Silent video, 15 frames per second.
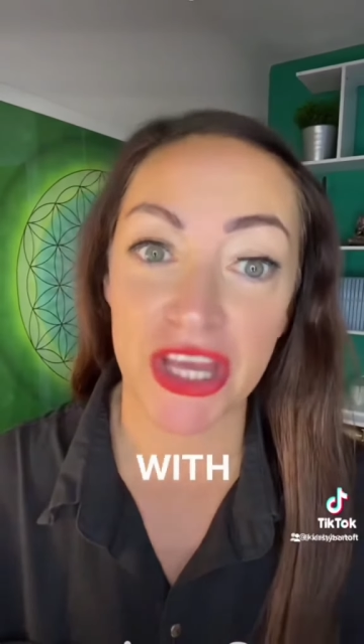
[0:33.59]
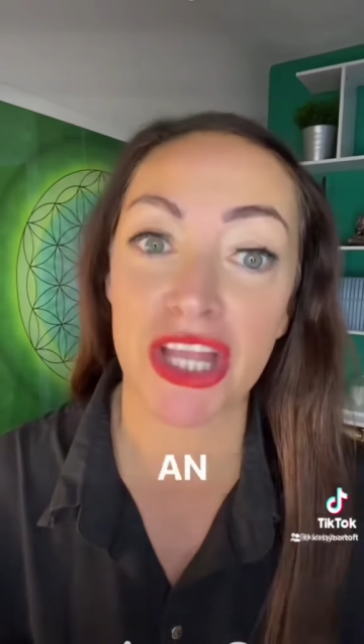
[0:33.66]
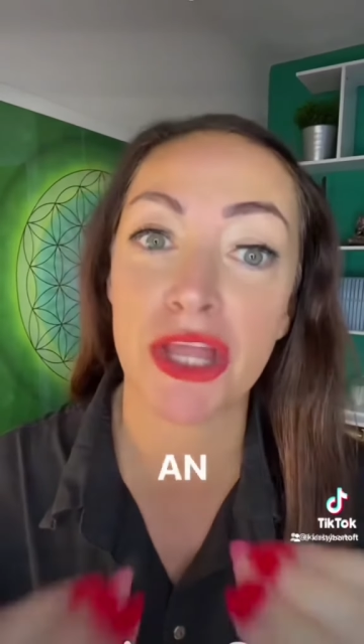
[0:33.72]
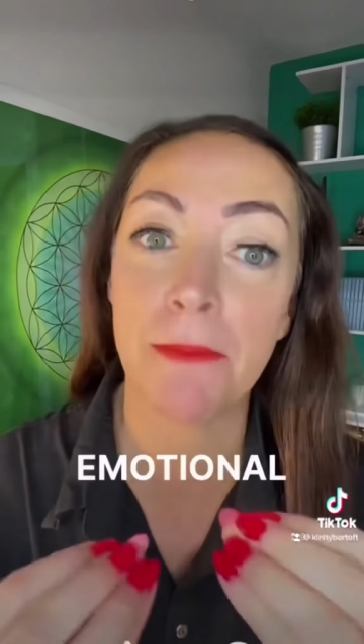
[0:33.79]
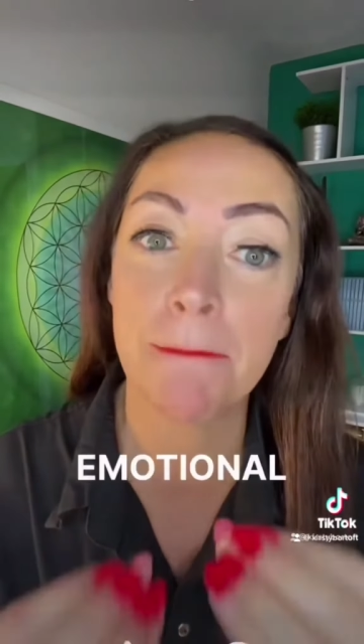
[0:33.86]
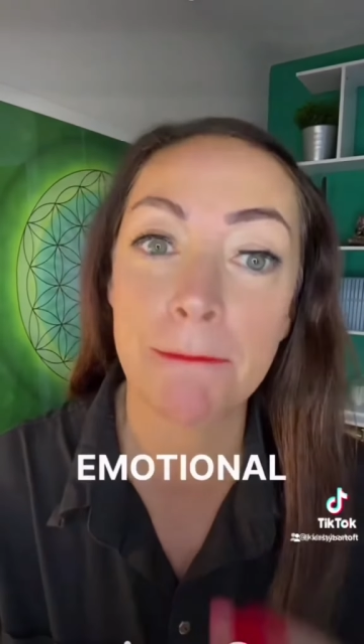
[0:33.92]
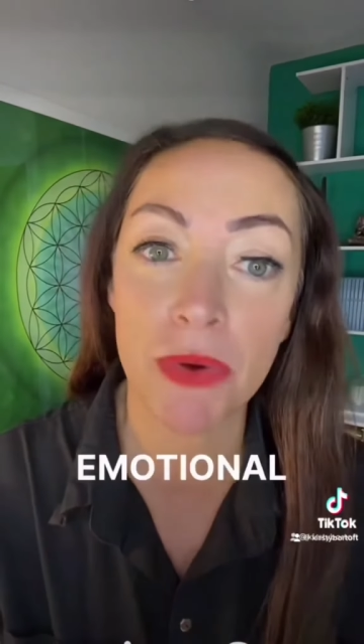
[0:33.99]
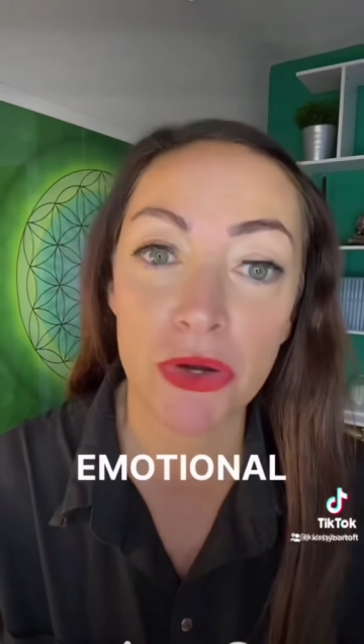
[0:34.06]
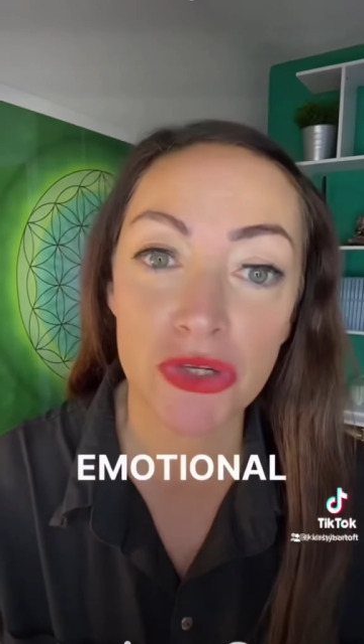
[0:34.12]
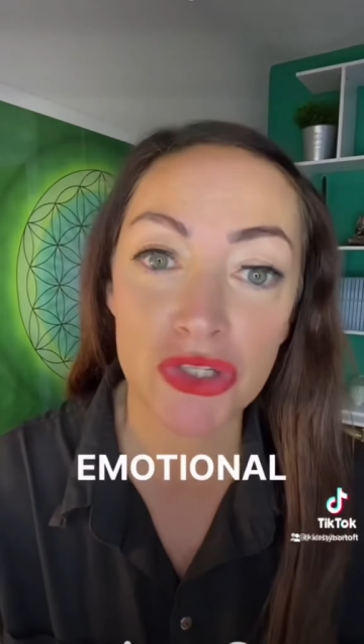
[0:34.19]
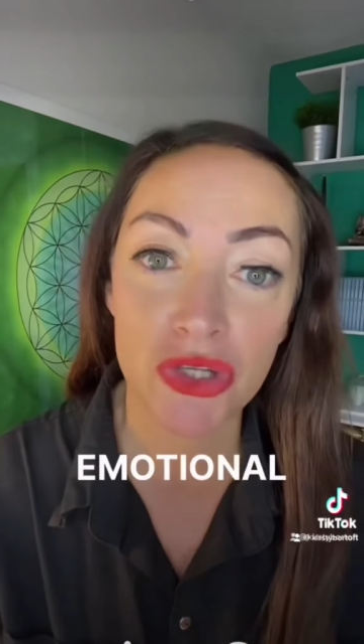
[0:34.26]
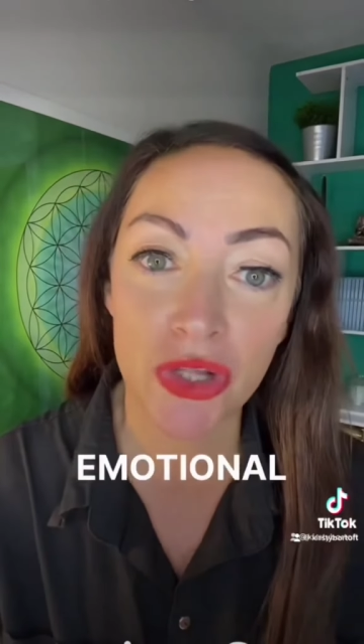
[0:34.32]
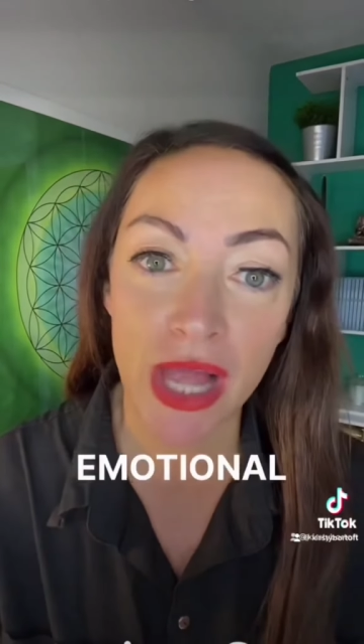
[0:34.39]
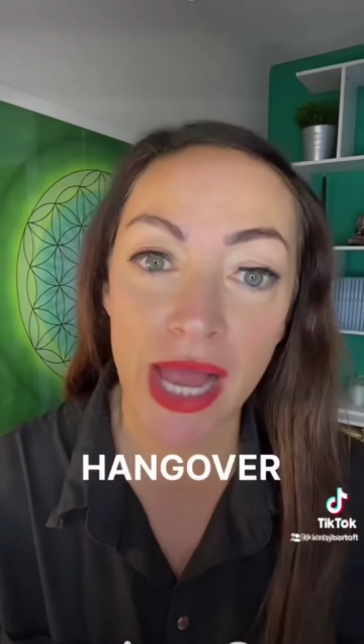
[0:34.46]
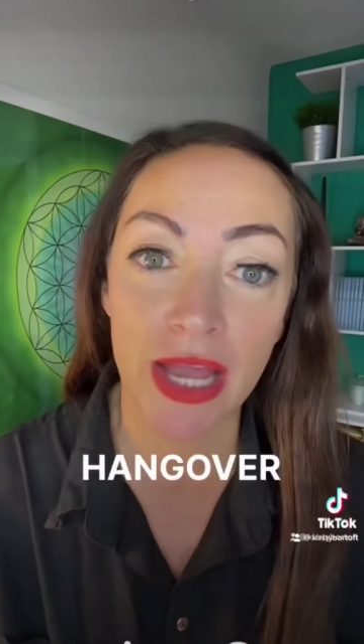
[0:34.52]
an
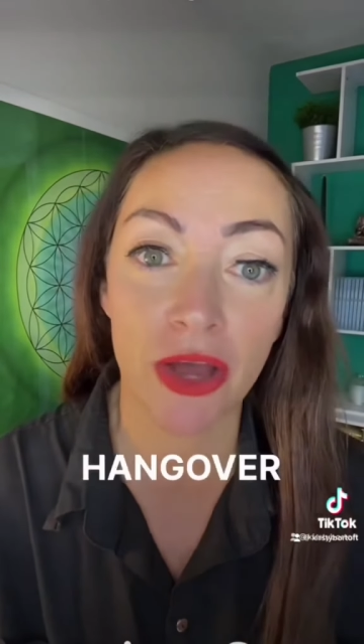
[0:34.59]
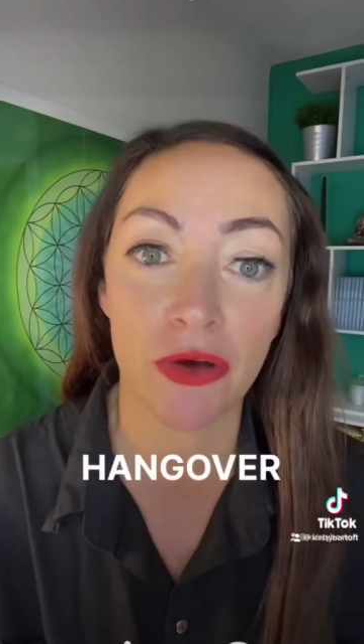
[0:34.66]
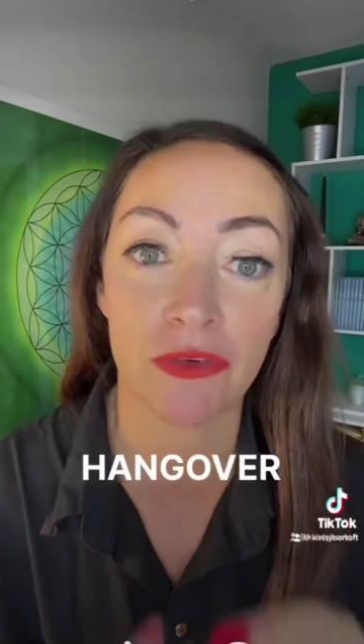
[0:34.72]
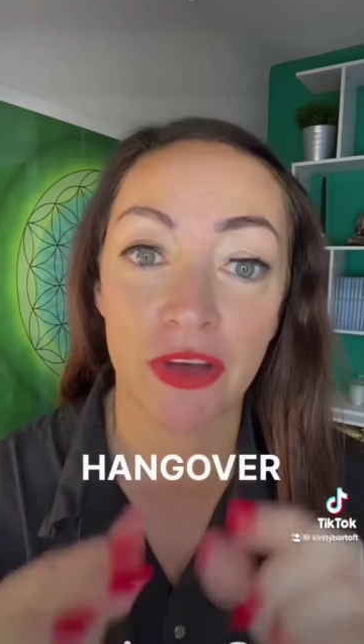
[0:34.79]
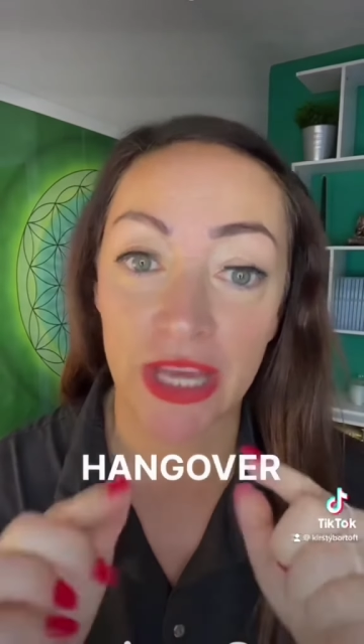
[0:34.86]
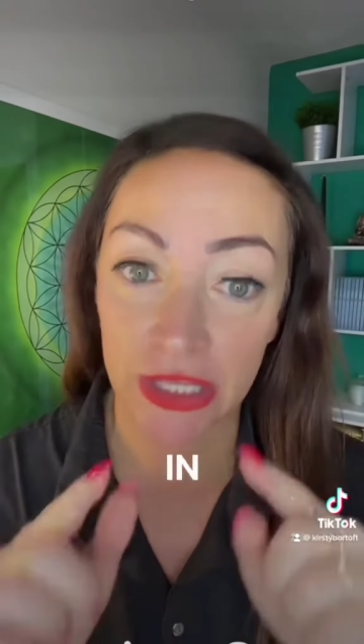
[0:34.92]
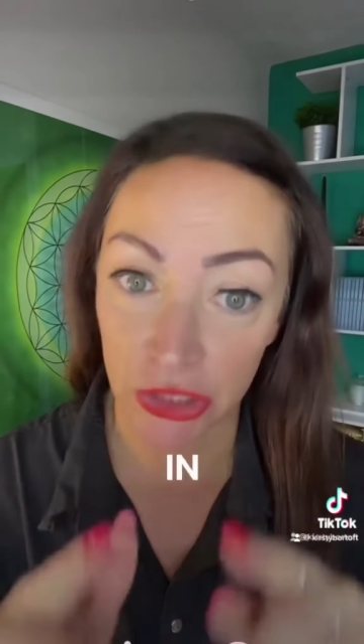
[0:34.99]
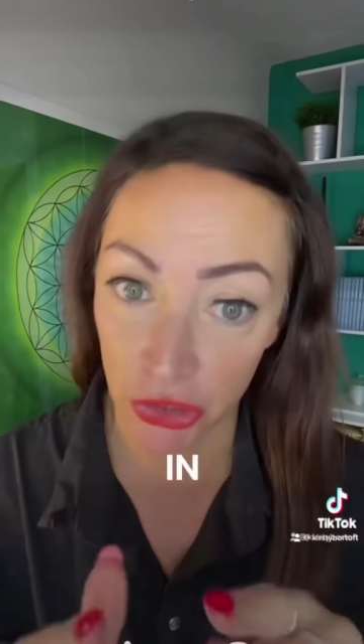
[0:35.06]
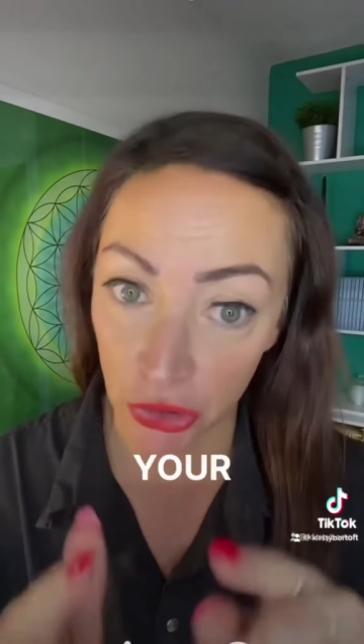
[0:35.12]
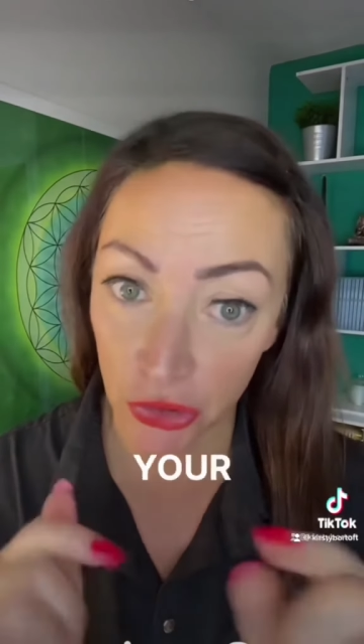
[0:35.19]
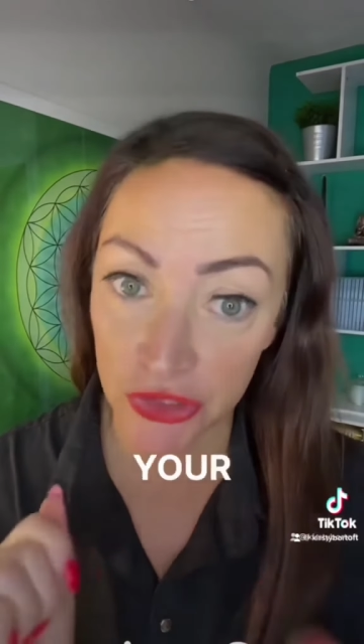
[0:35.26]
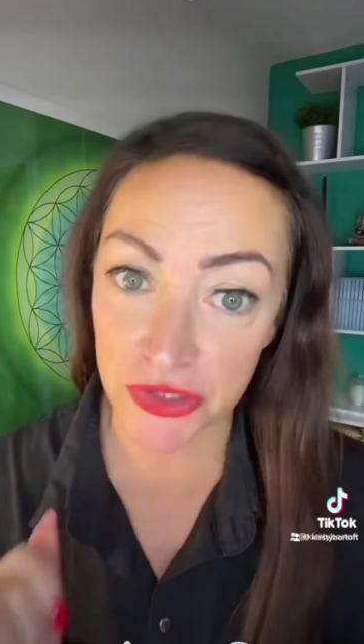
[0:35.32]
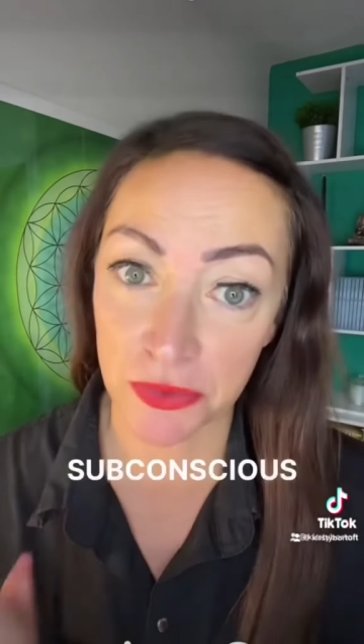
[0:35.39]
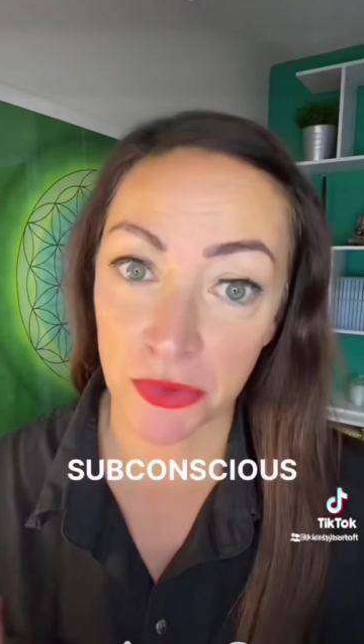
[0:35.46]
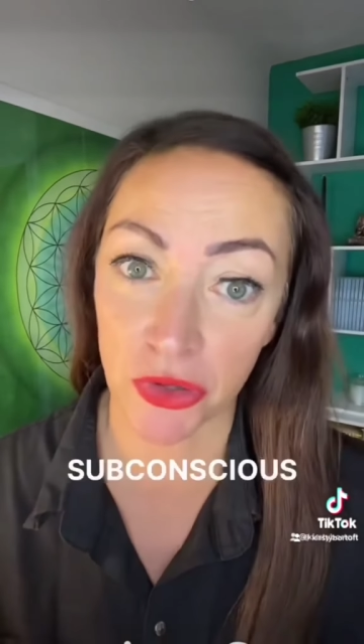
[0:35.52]
emotional hangover in your
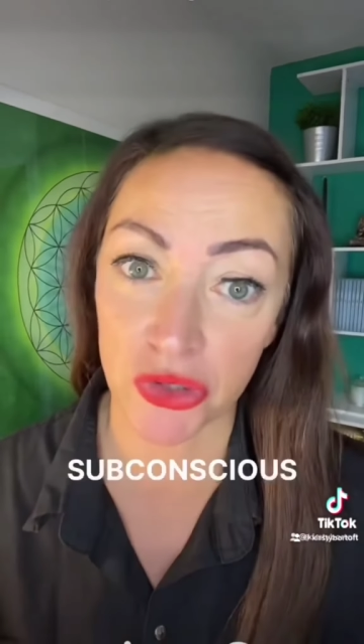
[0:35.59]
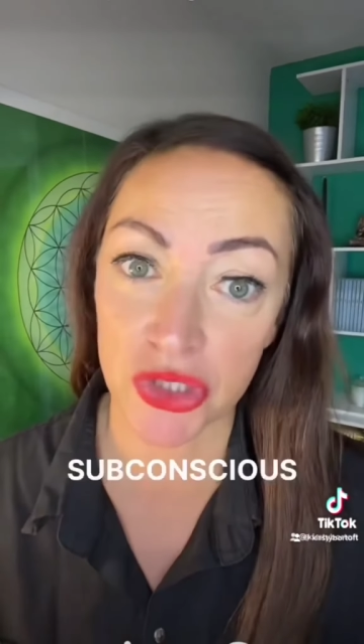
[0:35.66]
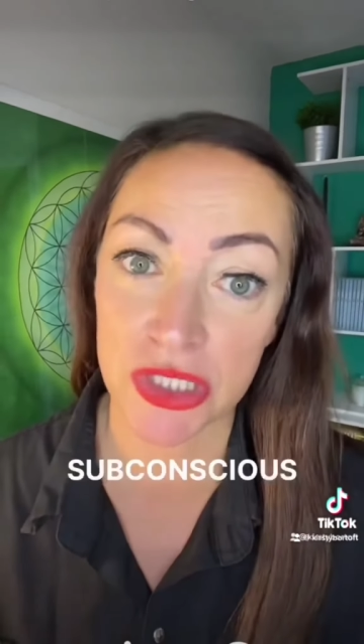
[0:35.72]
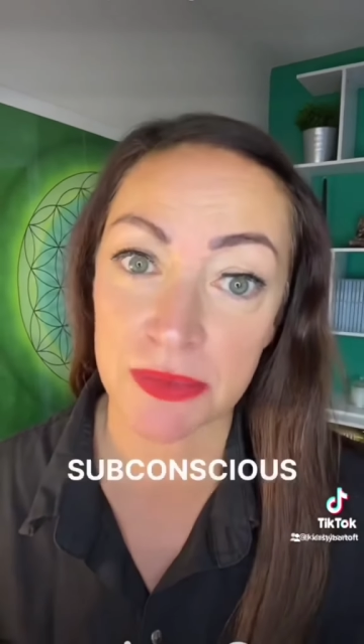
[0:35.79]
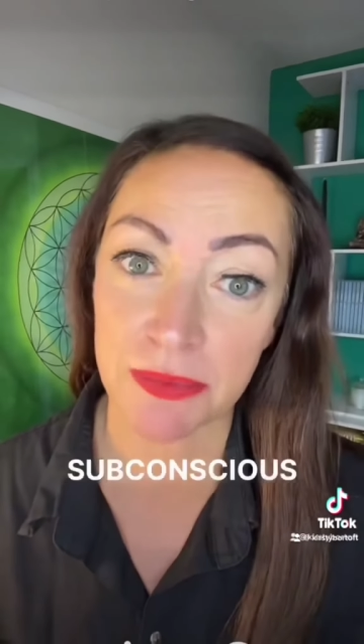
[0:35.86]
subconscious